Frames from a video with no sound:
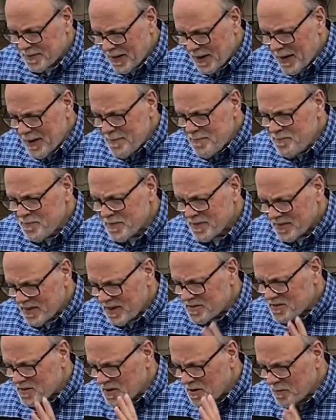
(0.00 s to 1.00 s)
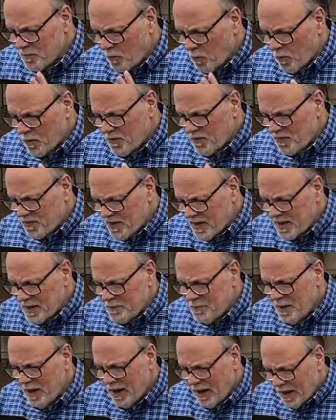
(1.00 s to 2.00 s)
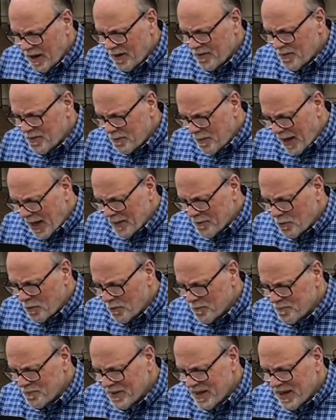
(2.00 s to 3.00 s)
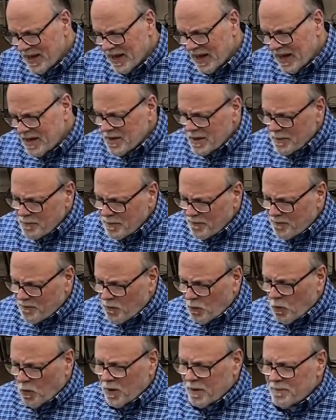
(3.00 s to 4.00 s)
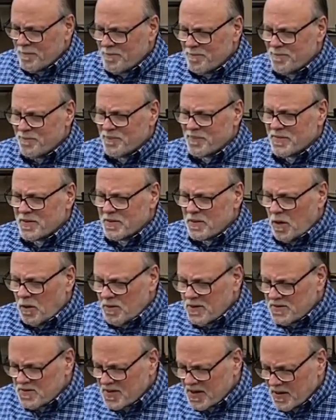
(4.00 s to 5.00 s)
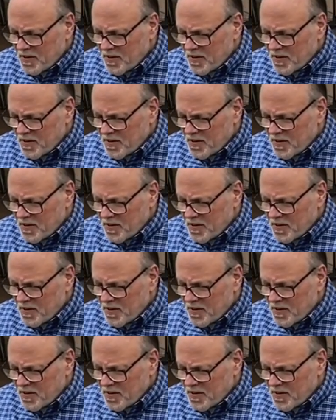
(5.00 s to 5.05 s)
okay? That's an important theme of the Bible. And number four, notice